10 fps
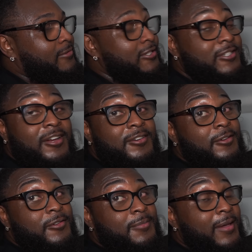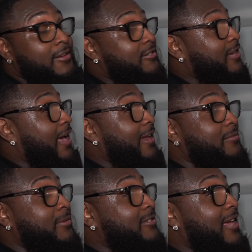these young dudes, man, it's sad,
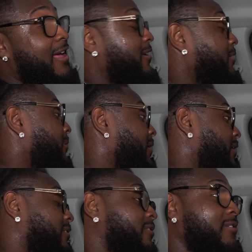his mentality, man.